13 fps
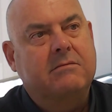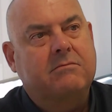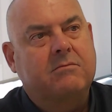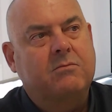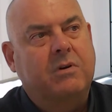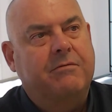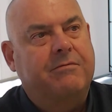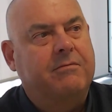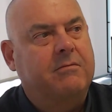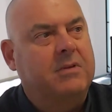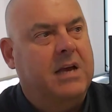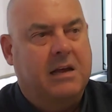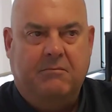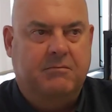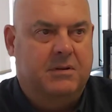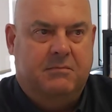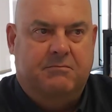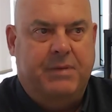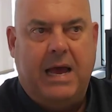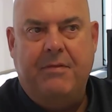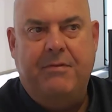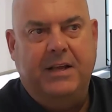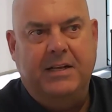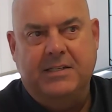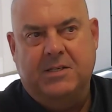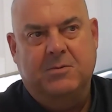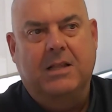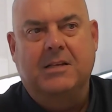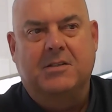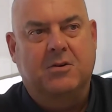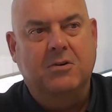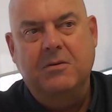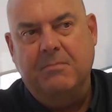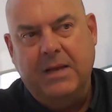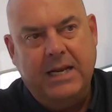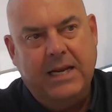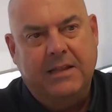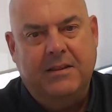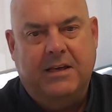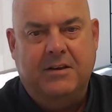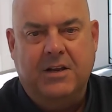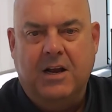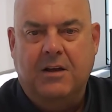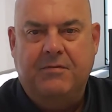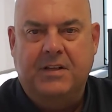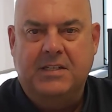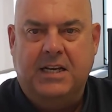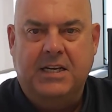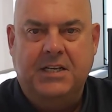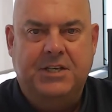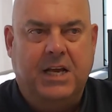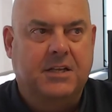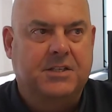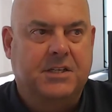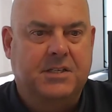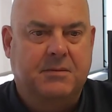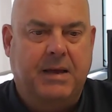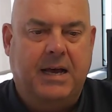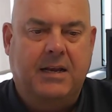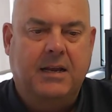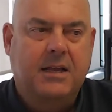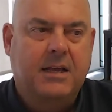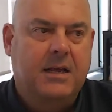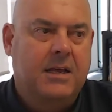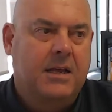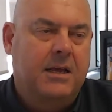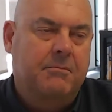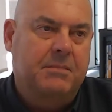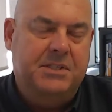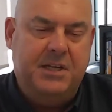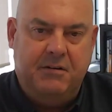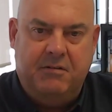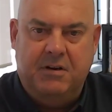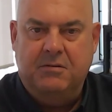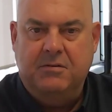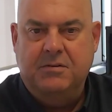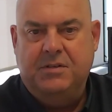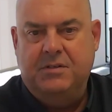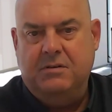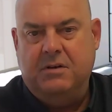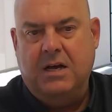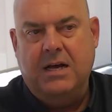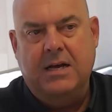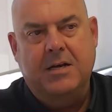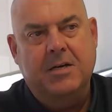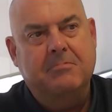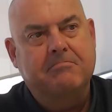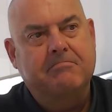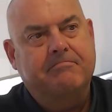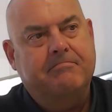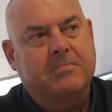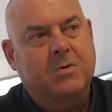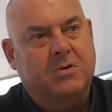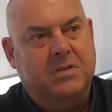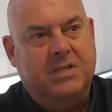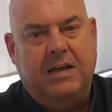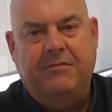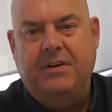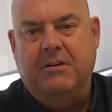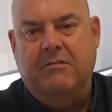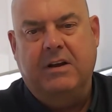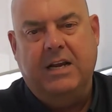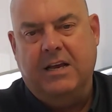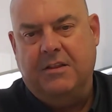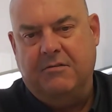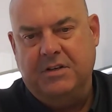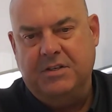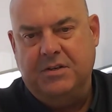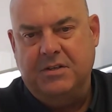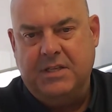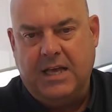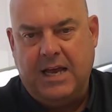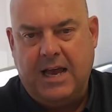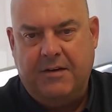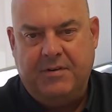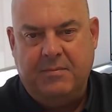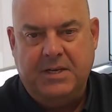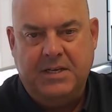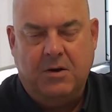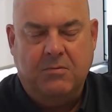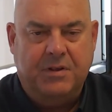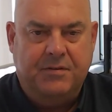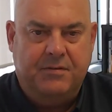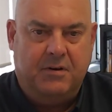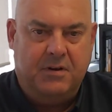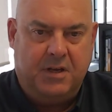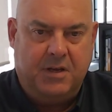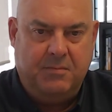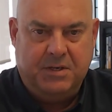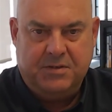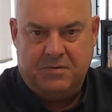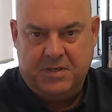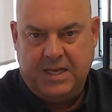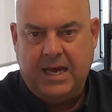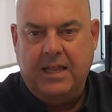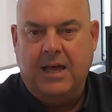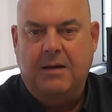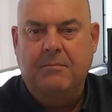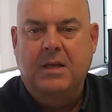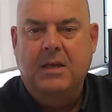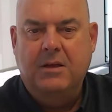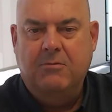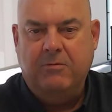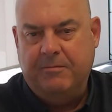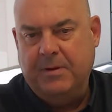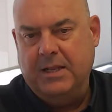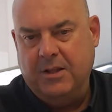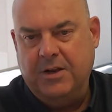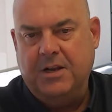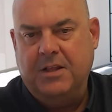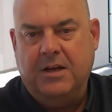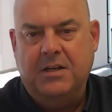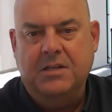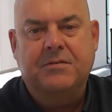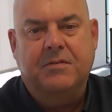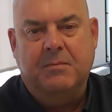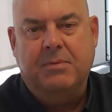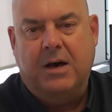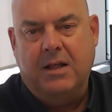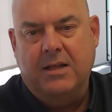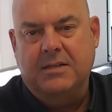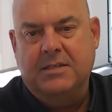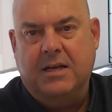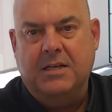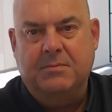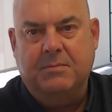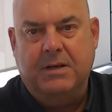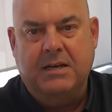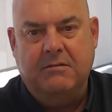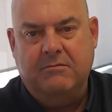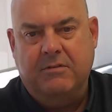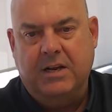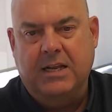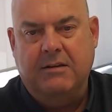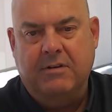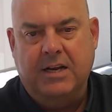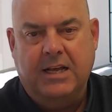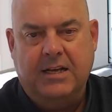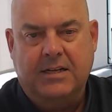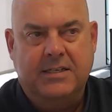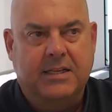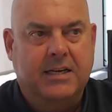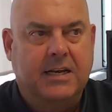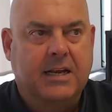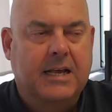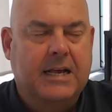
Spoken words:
We've bad things as well as good, meaning that if there's any challenges about materials or safety or any other issues that have to be dealt with on a commercial scale up, we've been learning those from the pilot. So it's been really, really excellent.